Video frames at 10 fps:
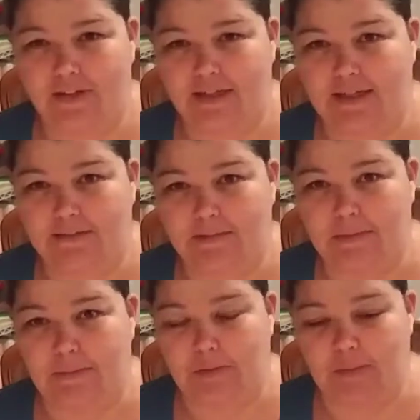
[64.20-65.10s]
like I
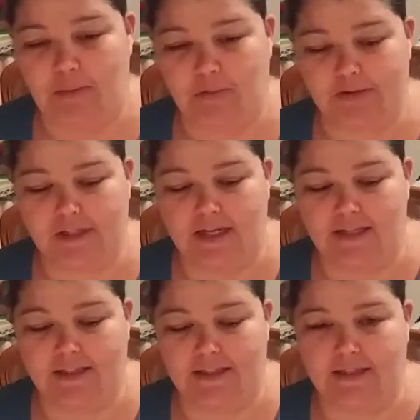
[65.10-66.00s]
remember people
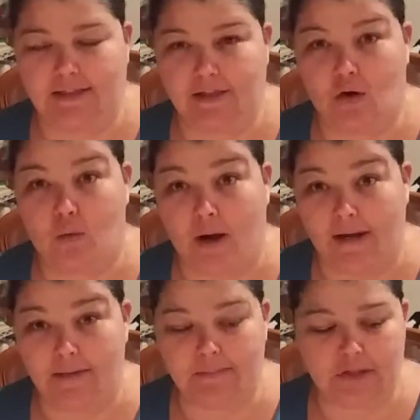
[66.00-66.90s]
saying that it's a
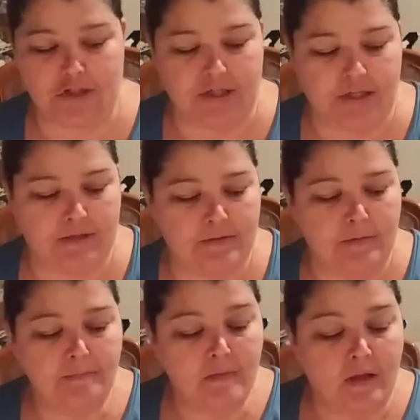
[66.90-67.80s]
quiet machine.
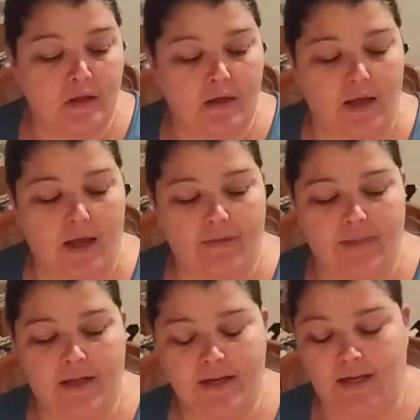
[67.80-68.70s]
And
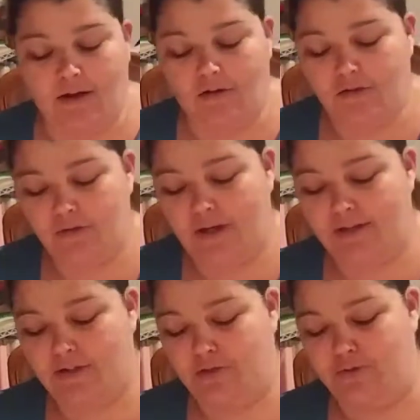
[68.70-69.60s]
then it also
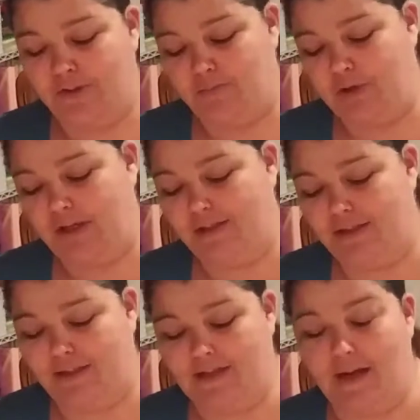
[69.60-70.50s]
has a noise because of
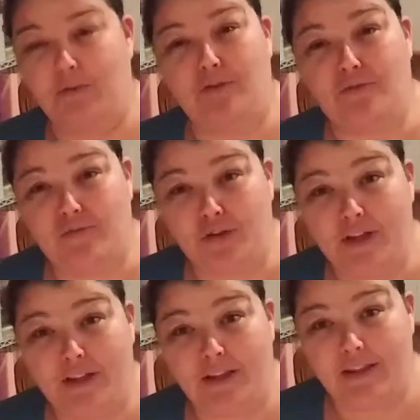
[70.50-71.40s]
the type of the foot
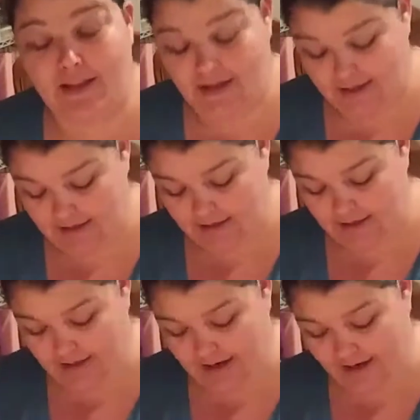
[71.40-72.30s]
that
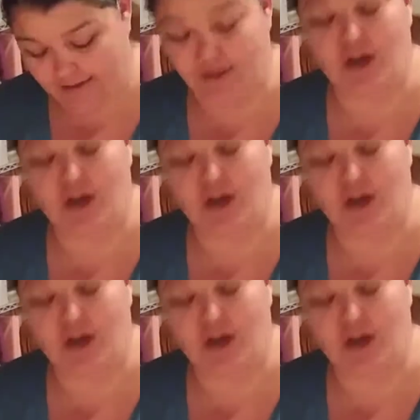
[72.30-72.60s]
it has